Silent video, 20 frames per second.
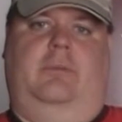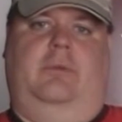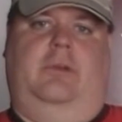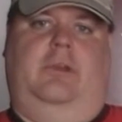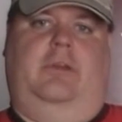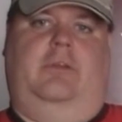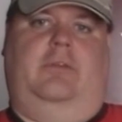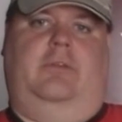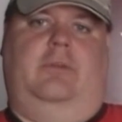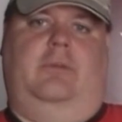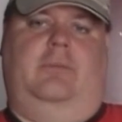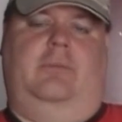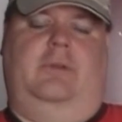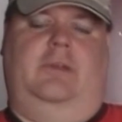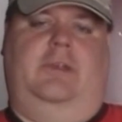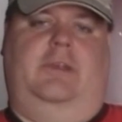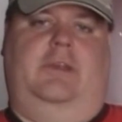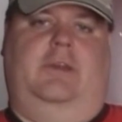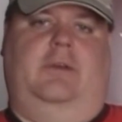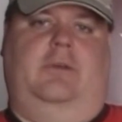break from
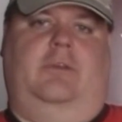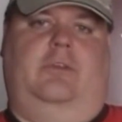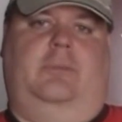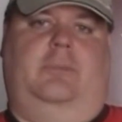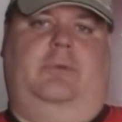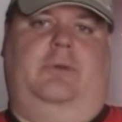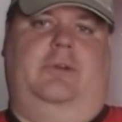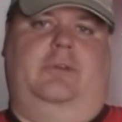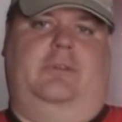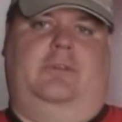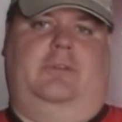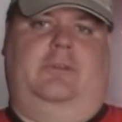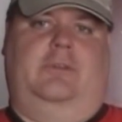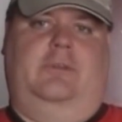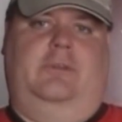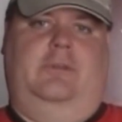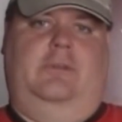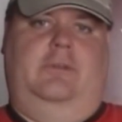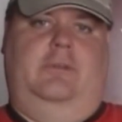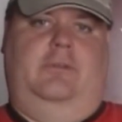my Calgary Sports
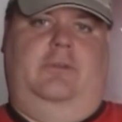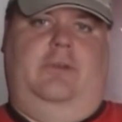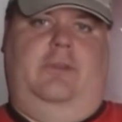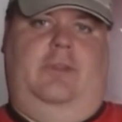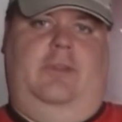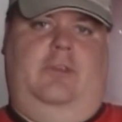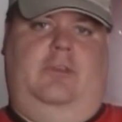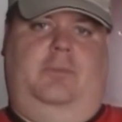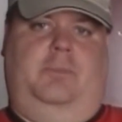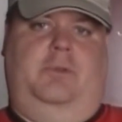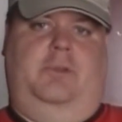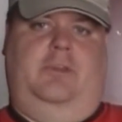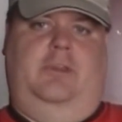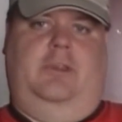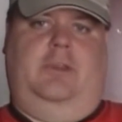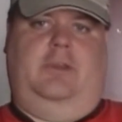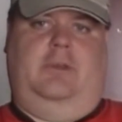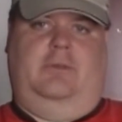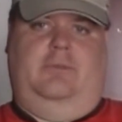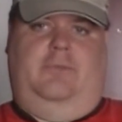for this
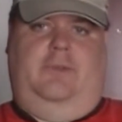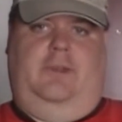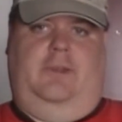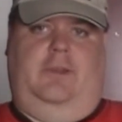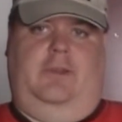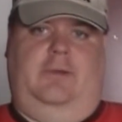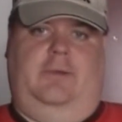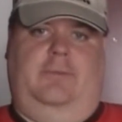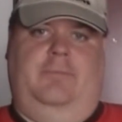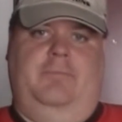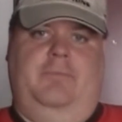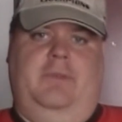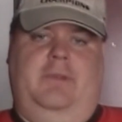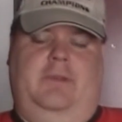particular video,